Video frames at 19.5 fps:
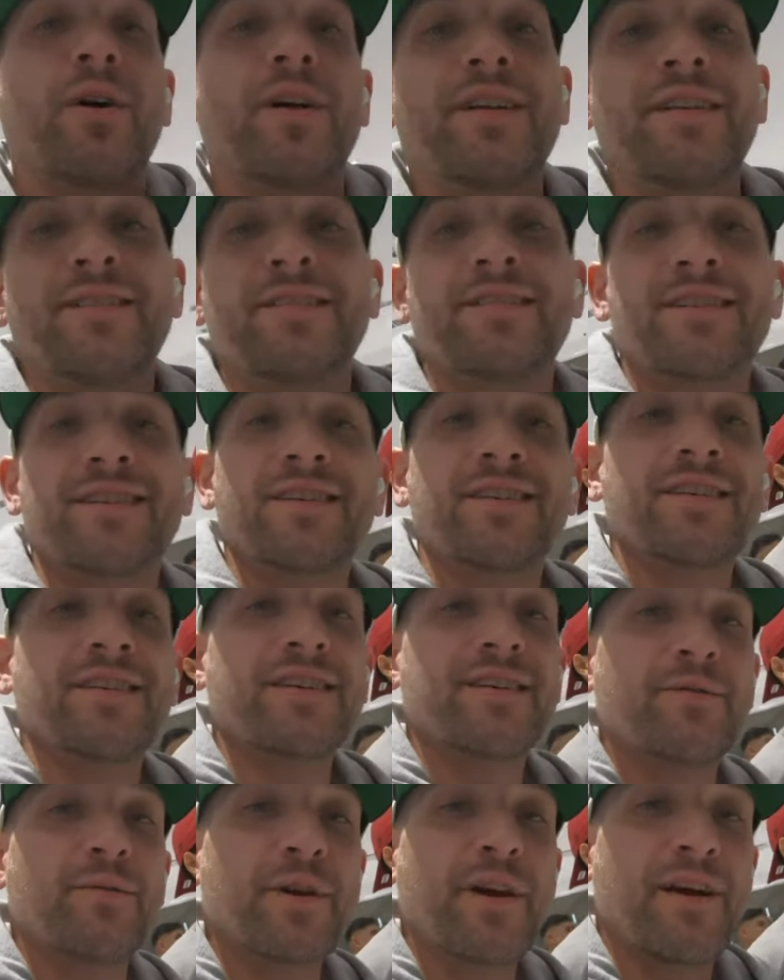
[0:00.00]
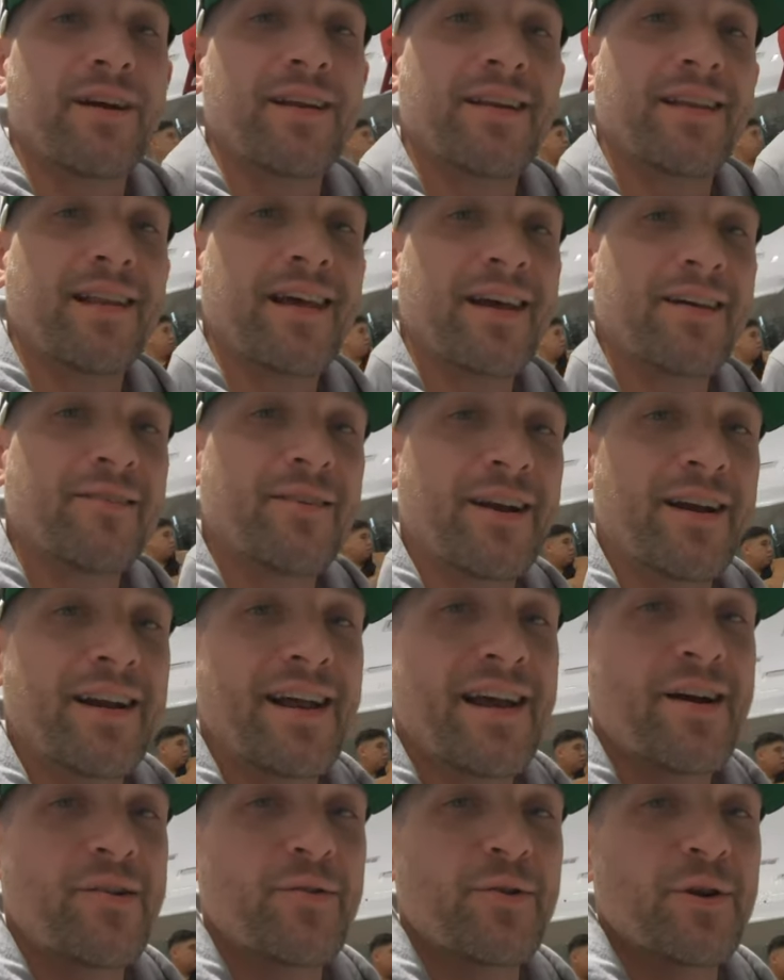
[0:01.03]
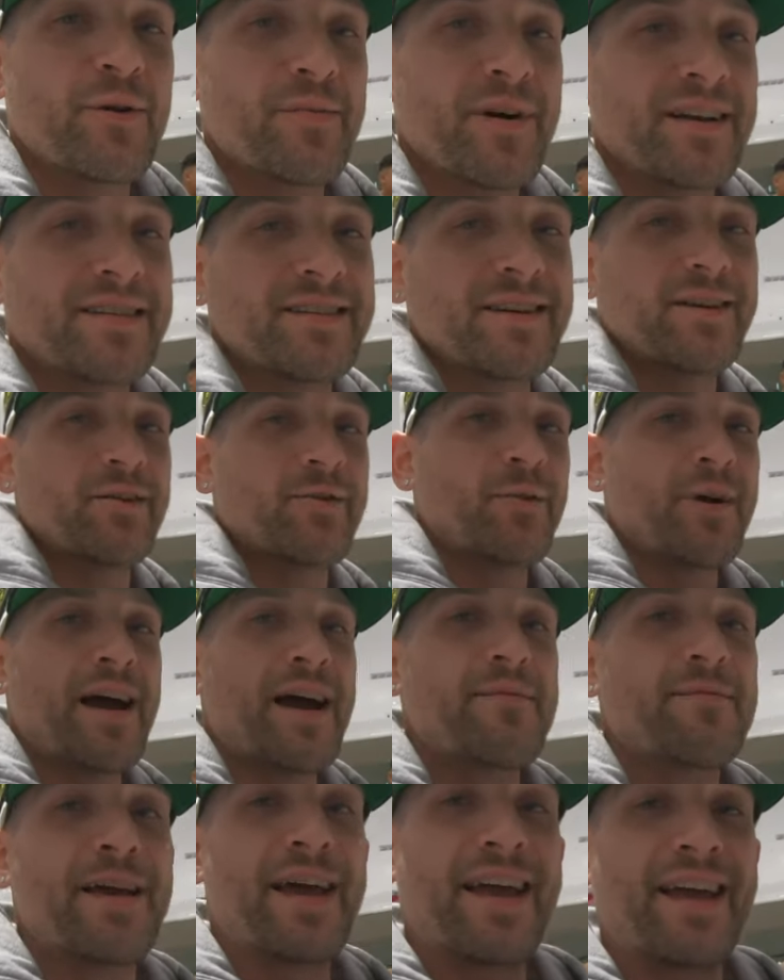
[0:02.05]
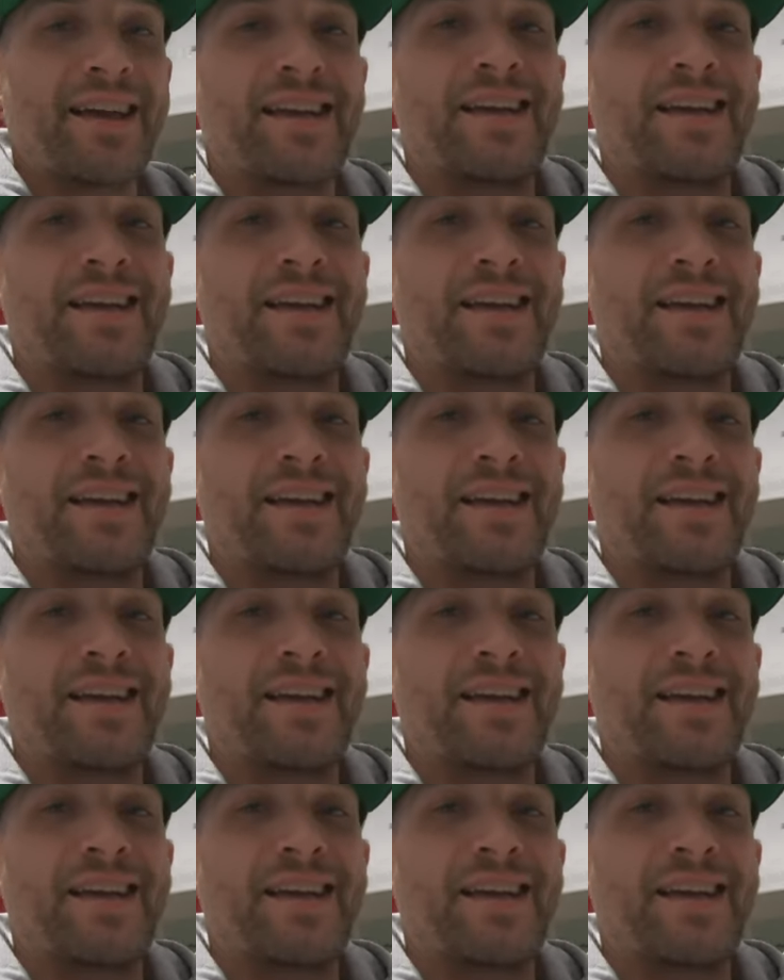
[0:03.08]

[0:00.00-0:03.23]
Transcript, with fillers: What is good? We are in line right now. We're about to grab and